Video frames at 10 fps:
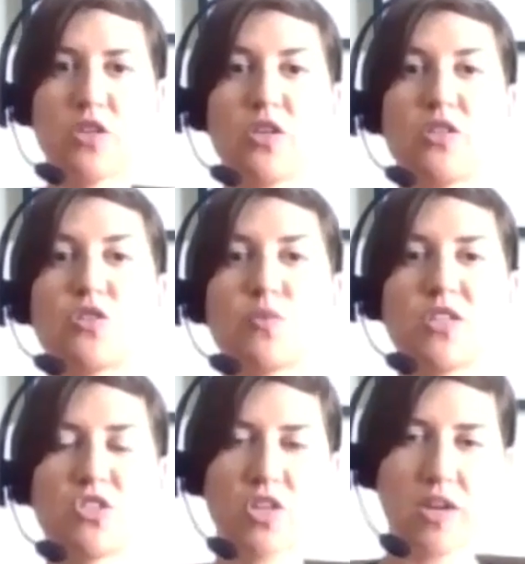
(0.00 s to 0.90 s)
Good.
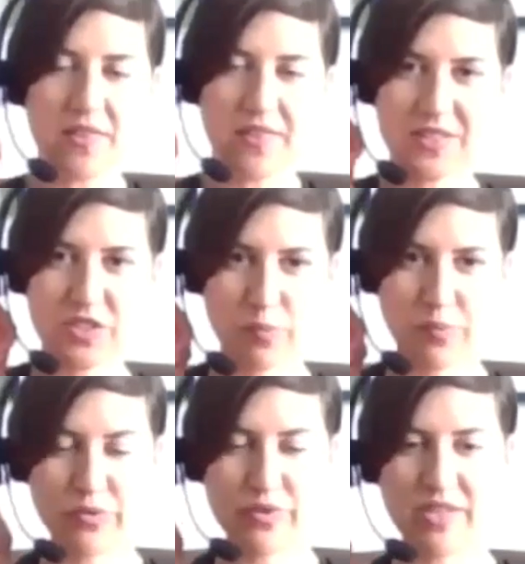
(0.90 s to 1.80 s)
Switch. That's the
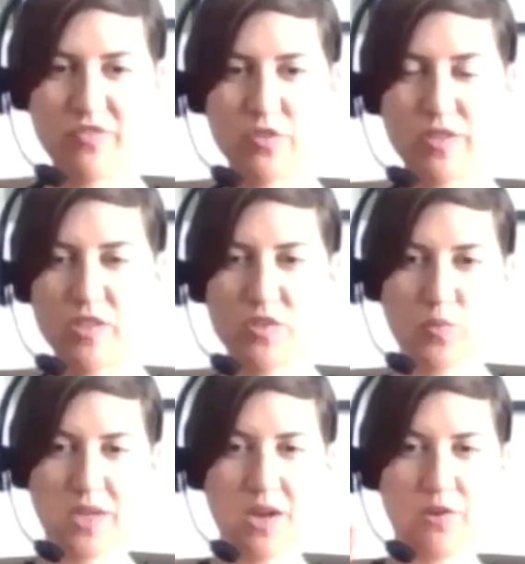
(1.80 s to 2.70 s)
beauty of doing these
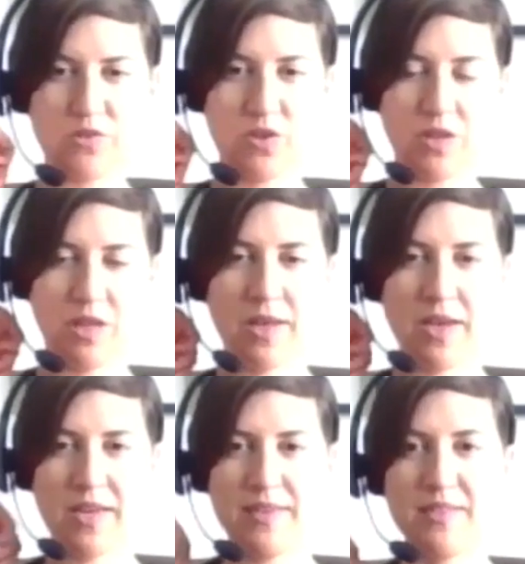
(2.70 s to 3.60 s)
workouts
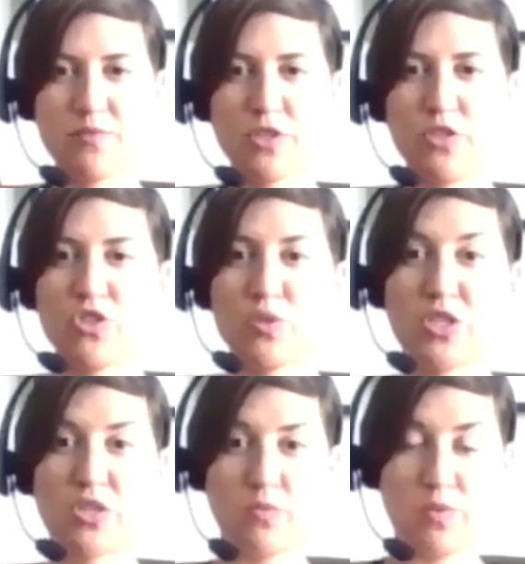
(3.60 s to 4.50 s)
online, where you
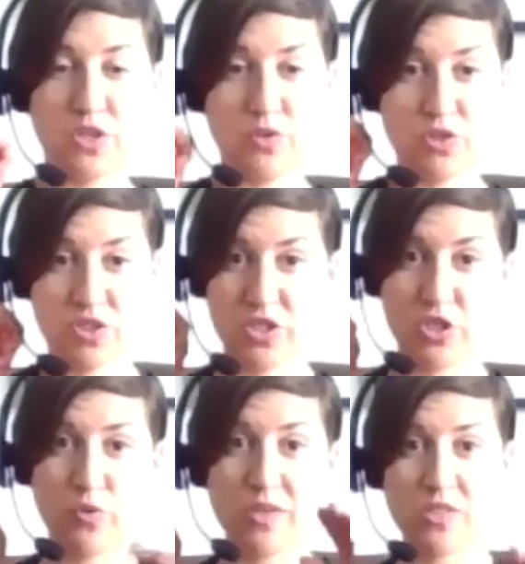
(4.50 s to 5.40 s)
just
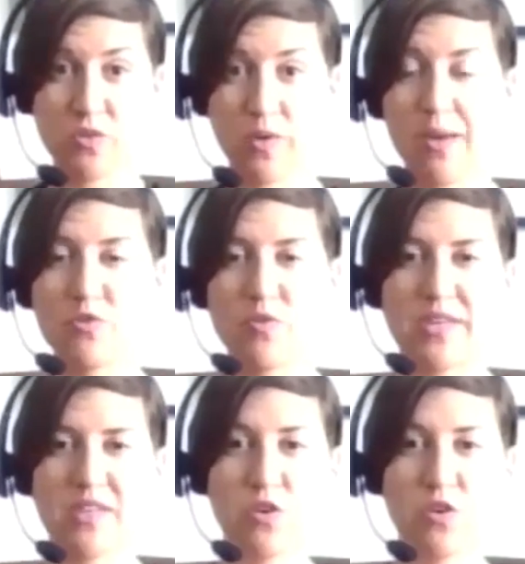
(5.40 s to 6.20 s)
cue into what I'm doing.